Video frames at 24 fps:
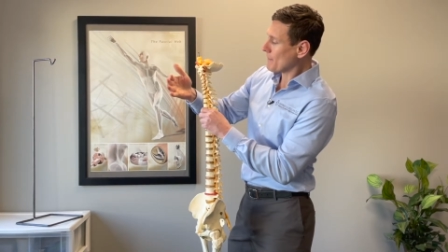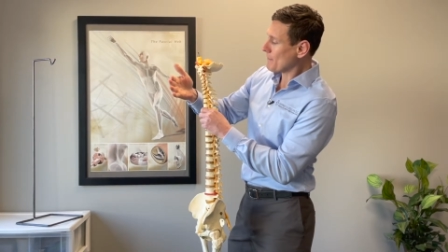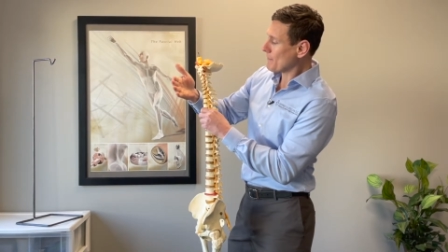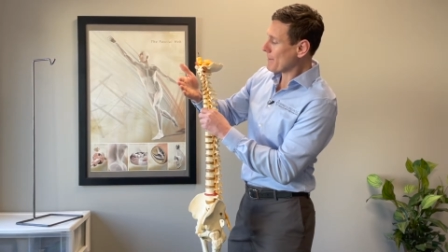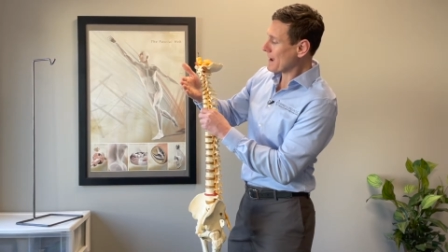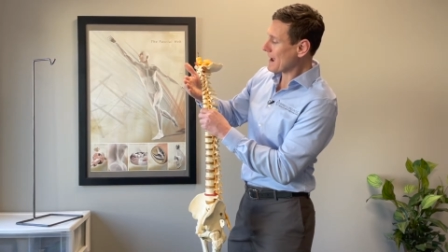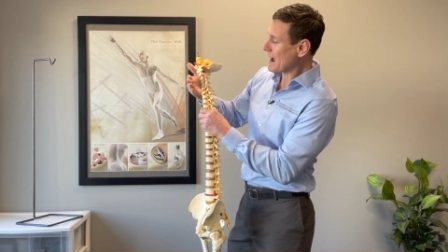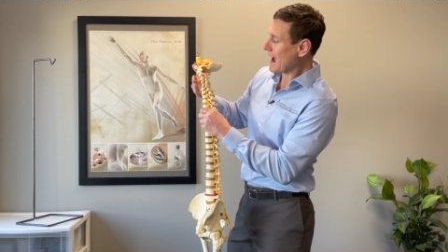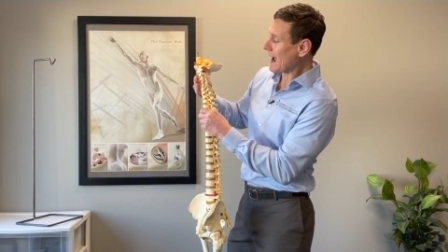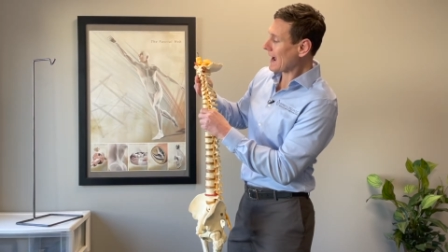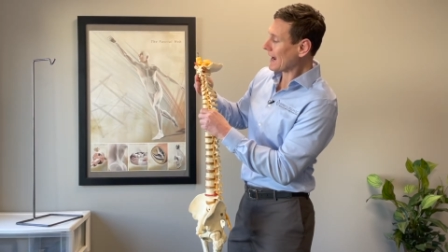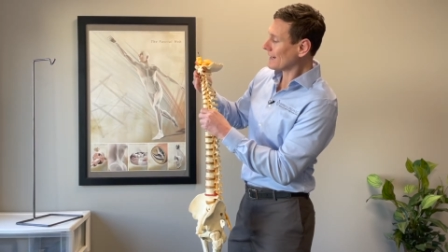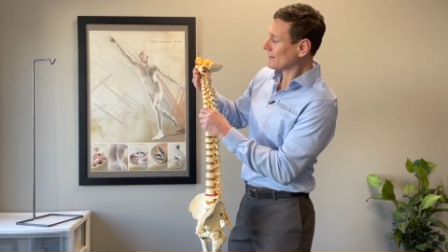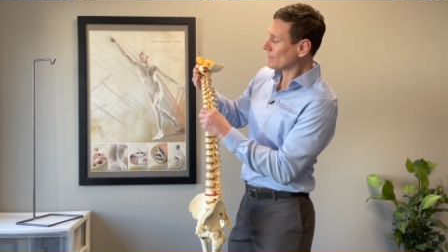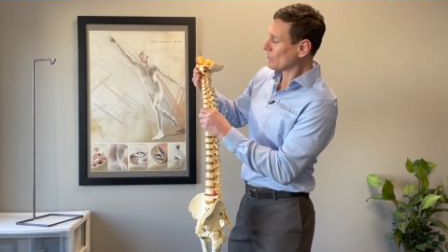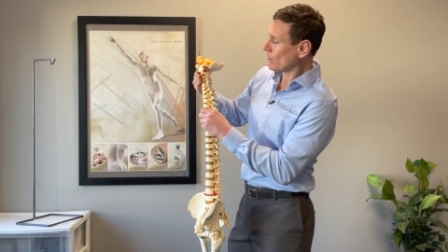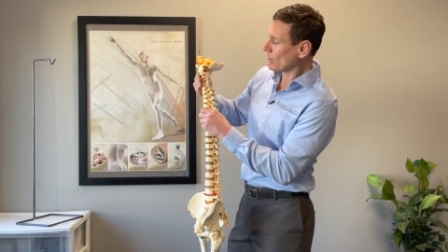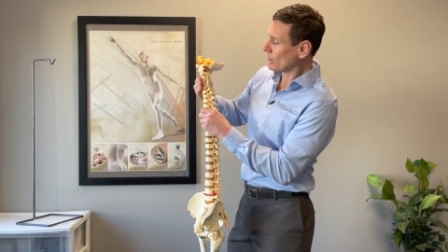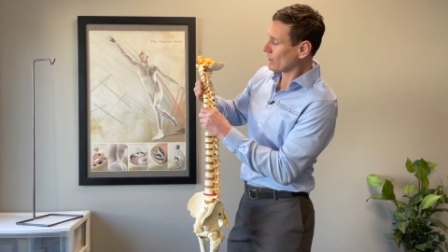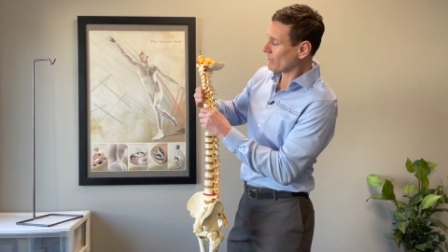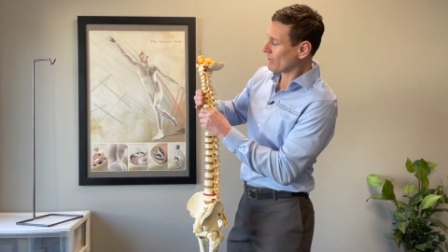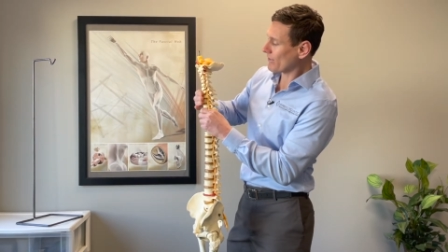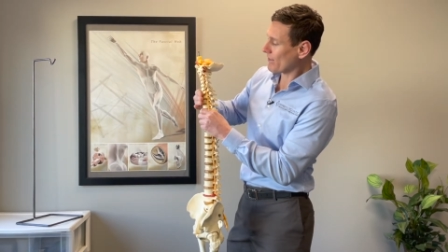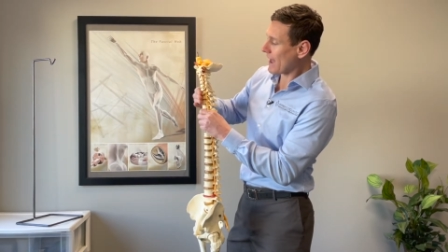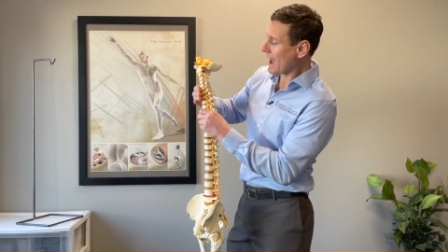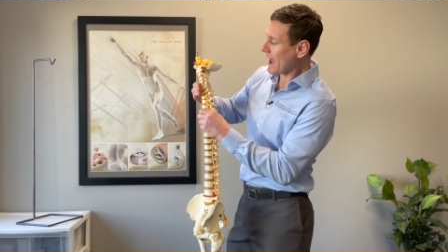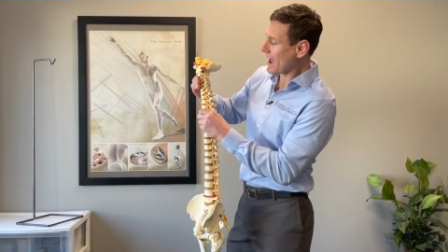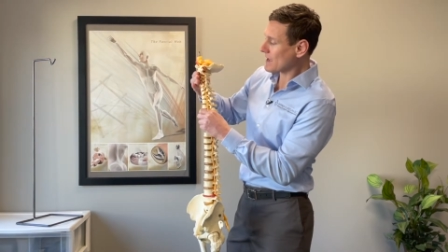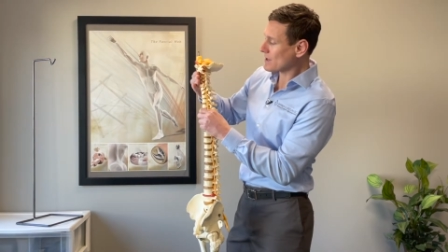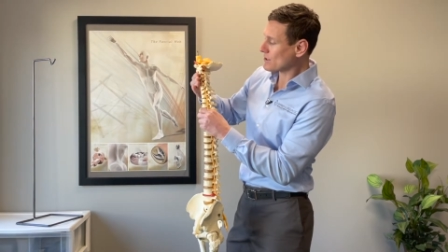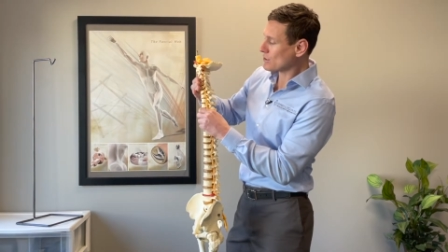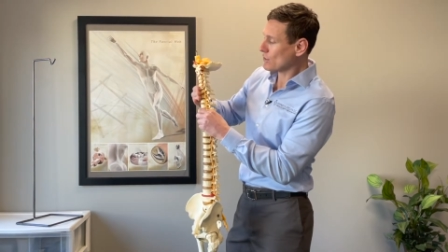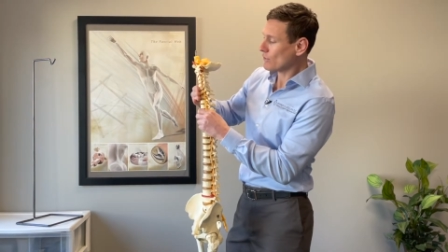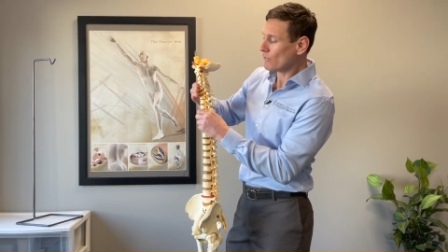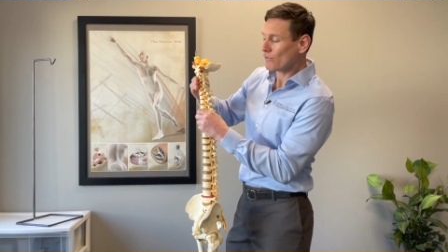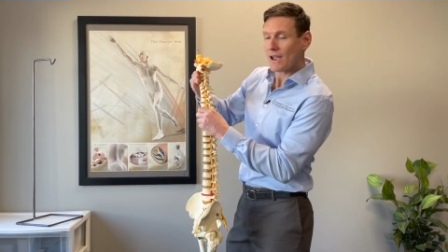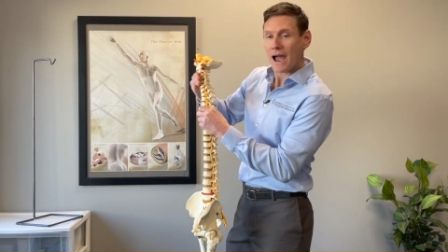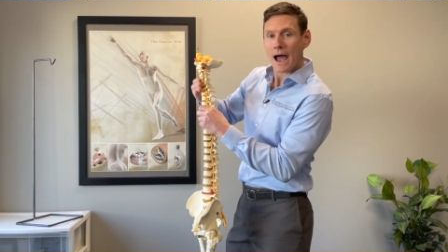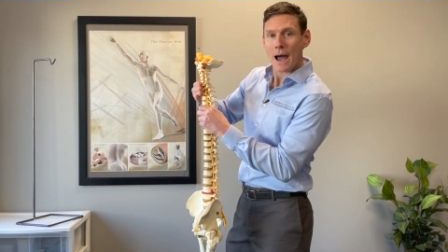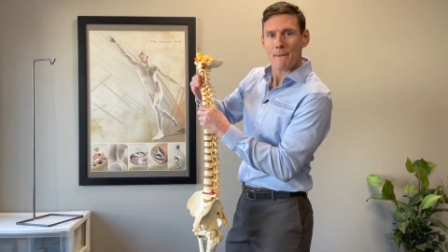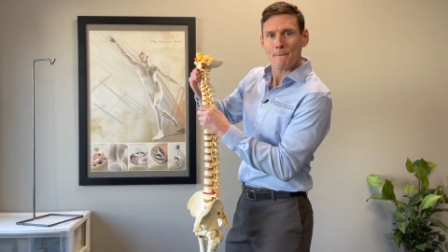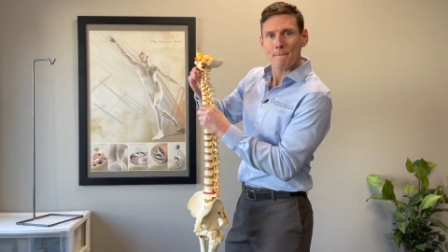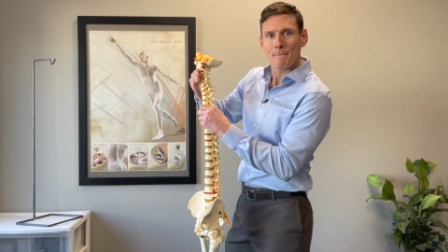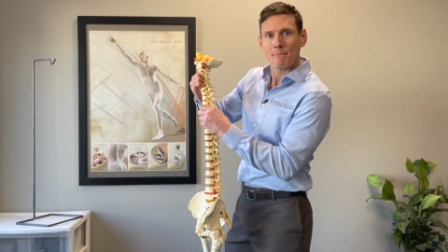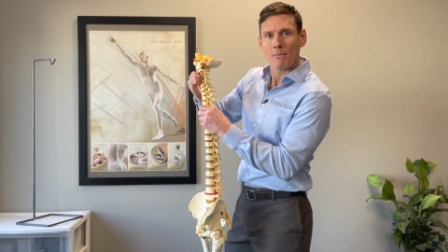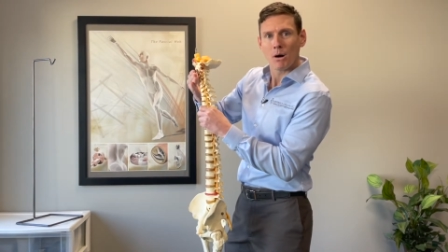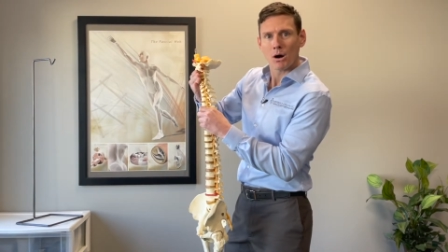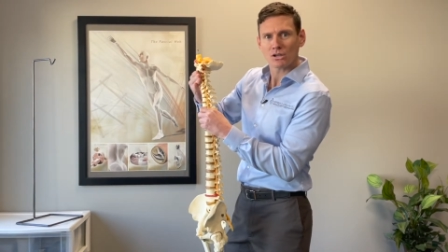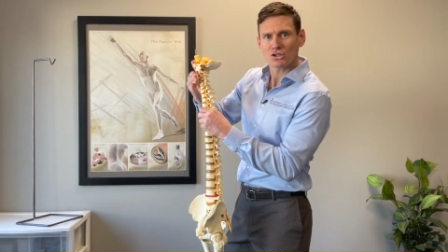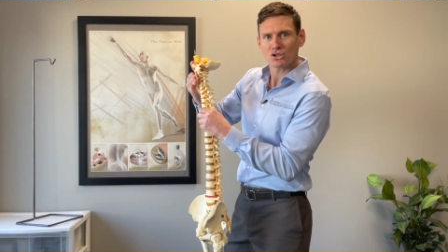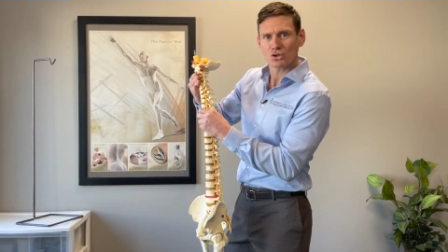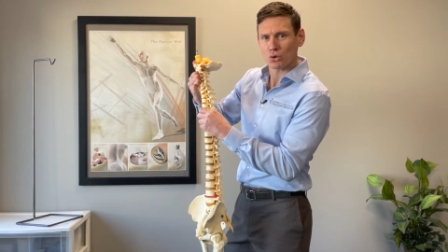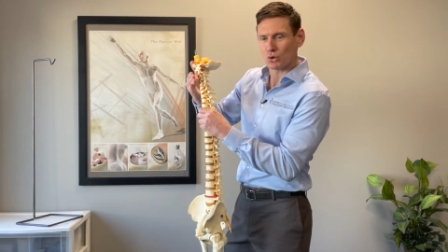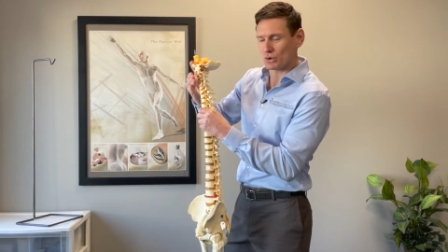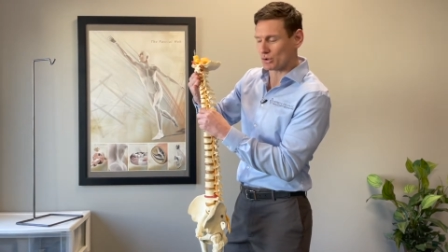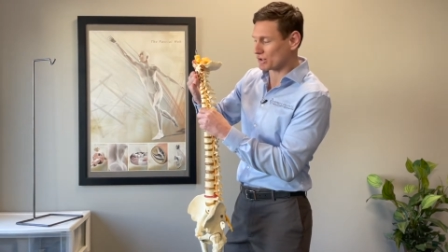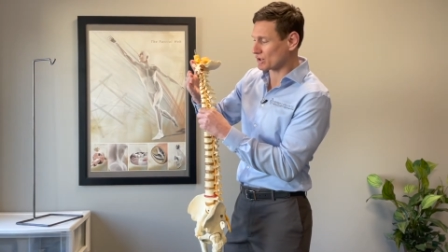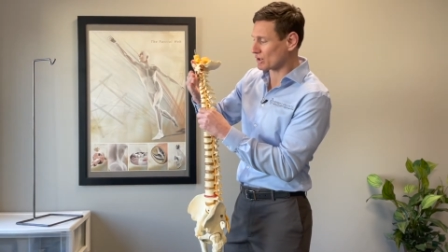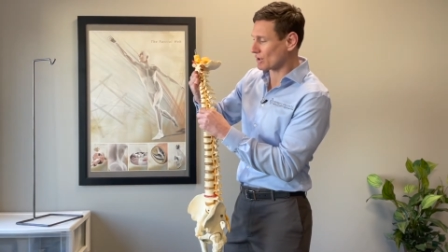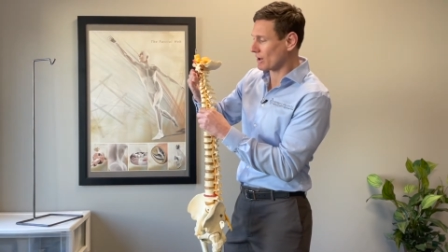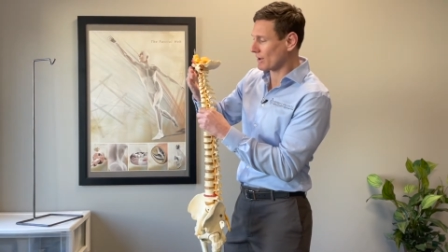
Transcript: Behind all of that, you've got muscles